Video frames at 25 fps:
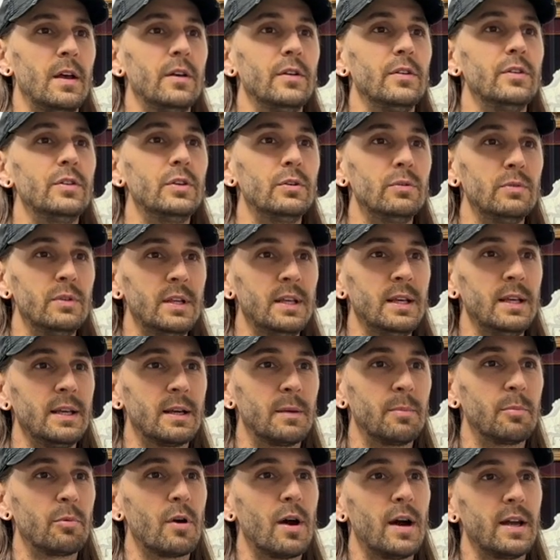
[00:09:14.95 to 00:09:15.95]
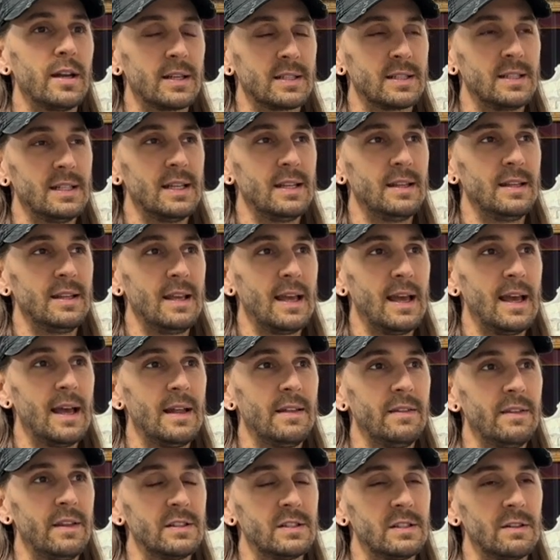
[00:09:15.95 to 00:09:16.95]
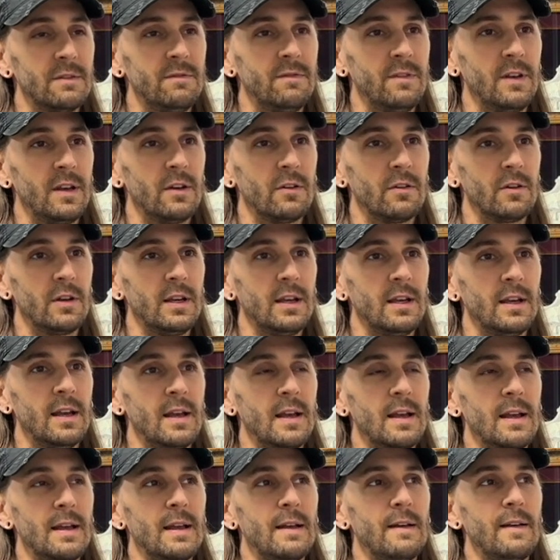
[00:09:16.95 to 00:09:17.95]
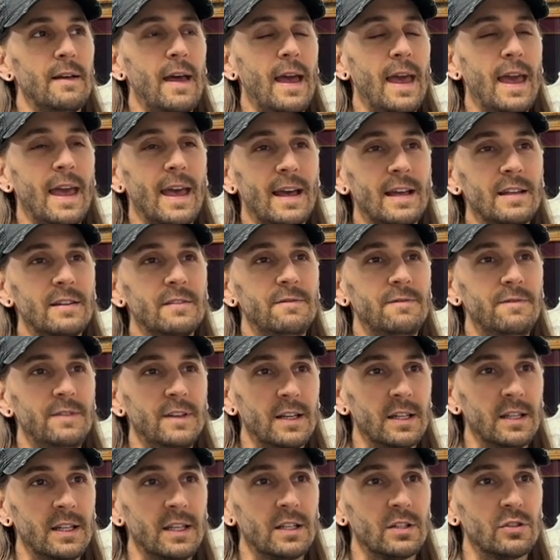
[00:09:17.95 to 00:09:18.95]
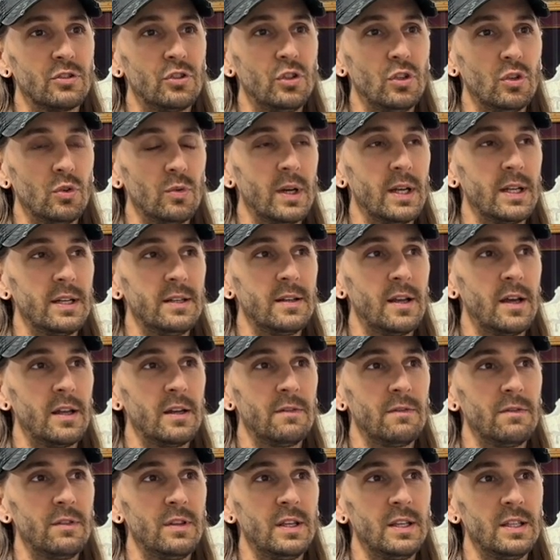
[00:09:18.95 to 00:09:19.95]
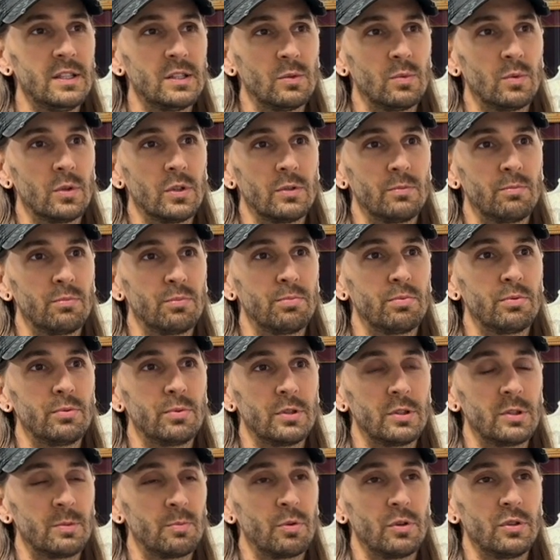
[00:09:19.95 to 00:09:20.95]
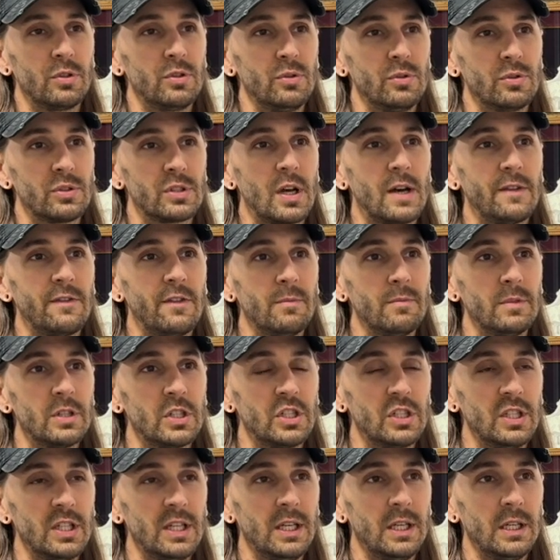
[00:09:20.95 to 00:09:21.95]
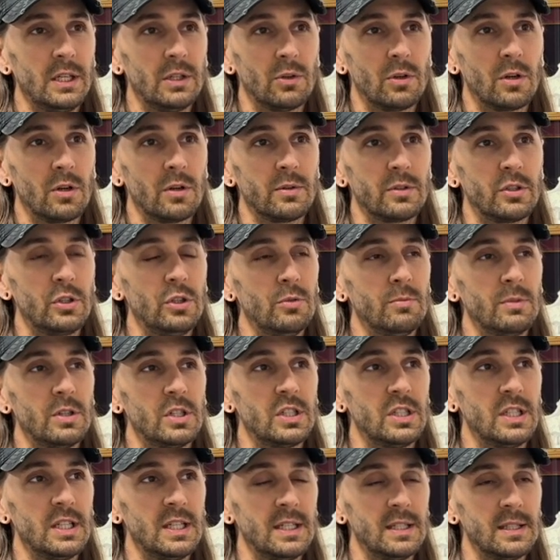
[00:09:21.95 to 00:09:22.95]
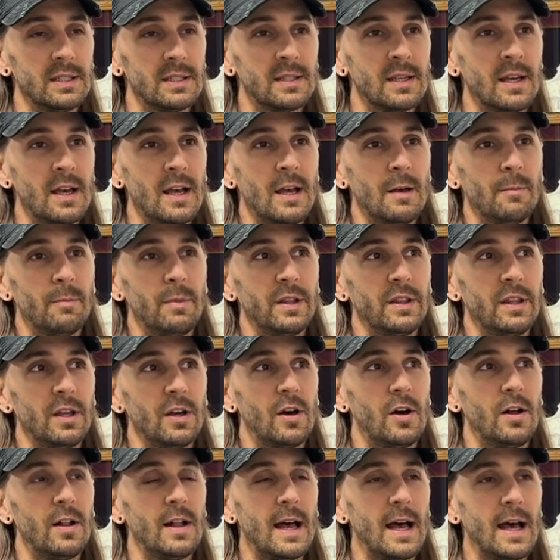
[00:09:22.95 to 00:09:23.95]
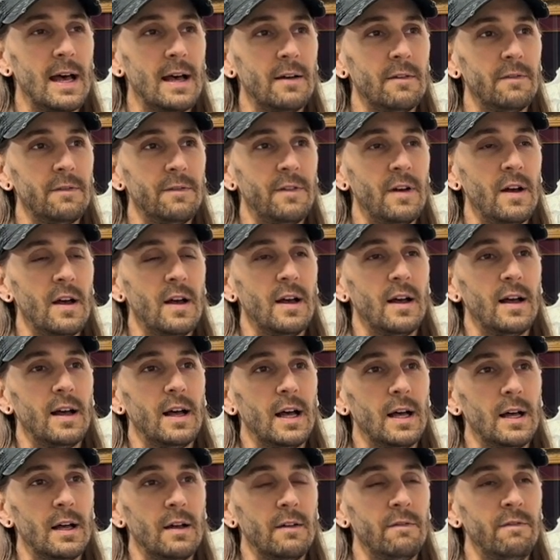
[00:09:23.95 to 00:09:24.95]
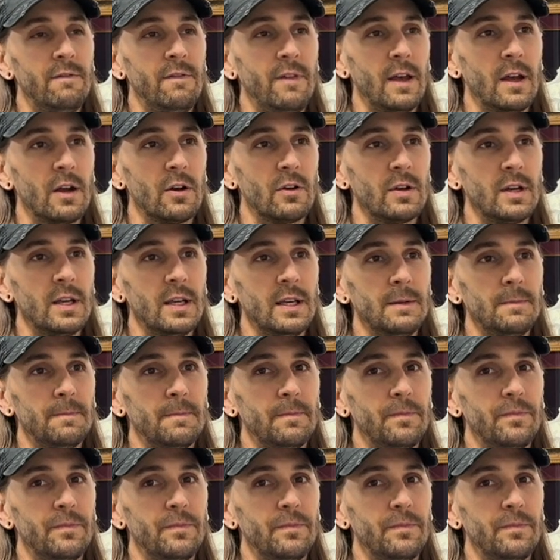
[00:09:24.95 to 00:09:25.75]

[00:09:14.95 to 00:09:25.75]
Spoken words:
unique product in the end that's a very hand feeling to it. None of these were just produced off a machine or two machines, but they all have a very